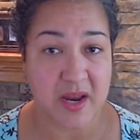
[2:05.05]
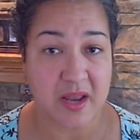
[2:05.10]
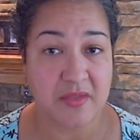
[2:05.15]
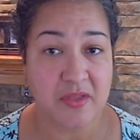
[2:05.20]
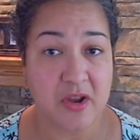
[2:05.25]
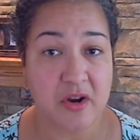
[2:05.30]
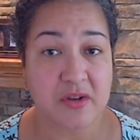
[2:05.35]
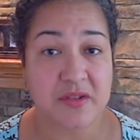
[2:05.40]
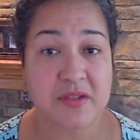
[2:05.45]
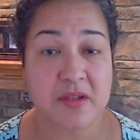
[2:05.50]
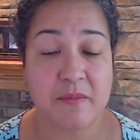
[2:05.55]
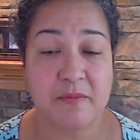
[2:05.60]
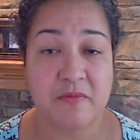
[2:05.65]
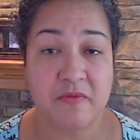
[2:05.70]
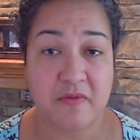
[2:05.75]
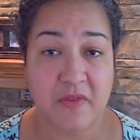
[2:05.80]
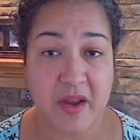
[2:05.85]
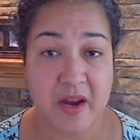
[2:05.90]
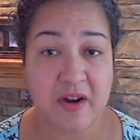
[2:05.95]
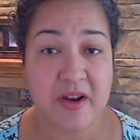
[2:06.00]
And there are some
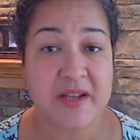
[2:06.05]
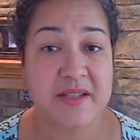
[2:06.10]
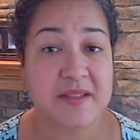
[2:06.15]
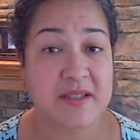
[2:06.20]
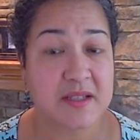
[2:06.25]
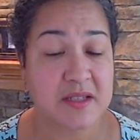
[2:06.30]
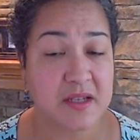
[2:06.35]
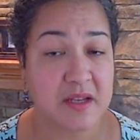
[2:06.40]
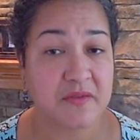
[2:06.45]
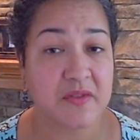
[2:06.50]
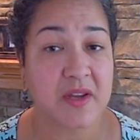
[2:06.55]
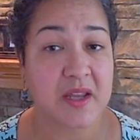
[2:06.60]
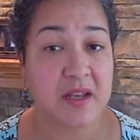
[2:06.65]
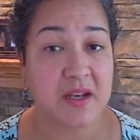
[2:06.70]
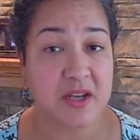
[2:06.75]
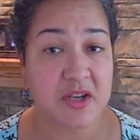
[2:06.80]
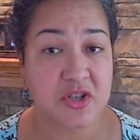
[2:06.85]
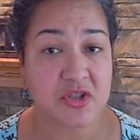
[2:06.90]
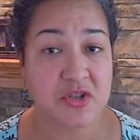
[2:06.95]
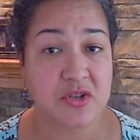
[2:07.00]
very significant
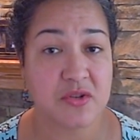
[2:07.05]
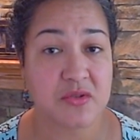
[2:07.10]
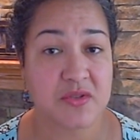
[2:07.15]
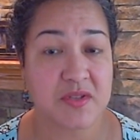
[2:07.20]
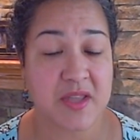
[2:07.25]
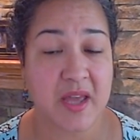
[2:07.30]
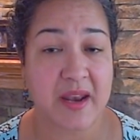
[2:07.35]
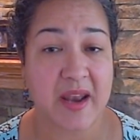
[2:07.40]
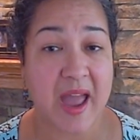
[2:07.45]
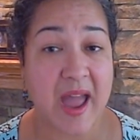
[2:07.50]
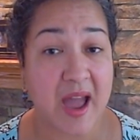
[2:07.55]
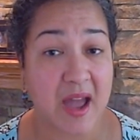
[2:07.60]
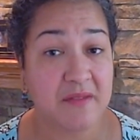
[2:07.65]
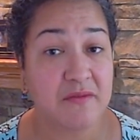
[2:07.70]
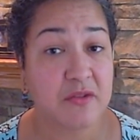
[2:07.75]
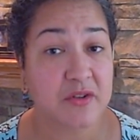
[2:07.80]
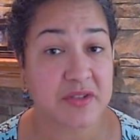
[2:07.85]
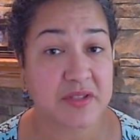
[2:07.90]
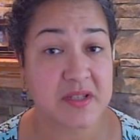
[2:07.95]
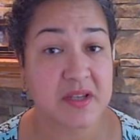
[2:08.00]
issues that
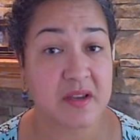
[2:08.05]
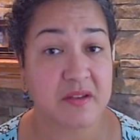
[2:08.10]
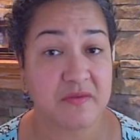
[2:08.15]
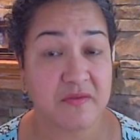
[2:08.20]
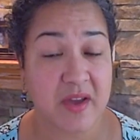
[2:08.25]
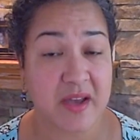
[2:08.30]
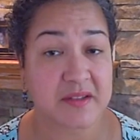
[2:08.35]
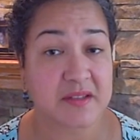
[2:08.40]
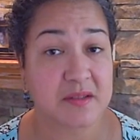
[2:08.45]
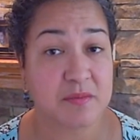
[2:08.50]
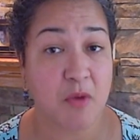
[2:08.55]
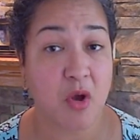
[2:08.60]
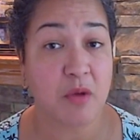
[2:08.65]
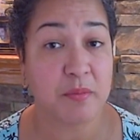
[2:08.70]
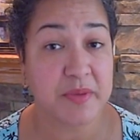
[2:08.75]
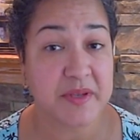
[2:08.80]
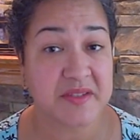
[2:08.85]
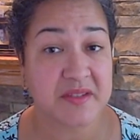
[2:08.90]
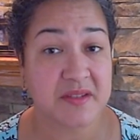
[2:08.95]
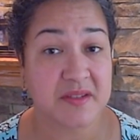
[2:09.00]
adversely affect small
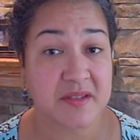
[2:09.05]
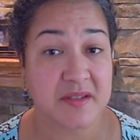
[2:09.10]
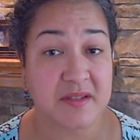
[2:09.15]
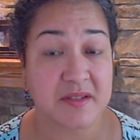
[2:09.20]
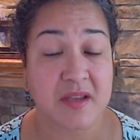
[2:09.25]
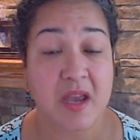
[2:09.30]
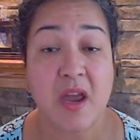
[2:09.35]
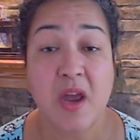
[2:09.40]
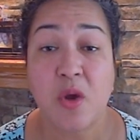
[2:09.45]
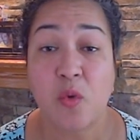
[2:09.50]
businesses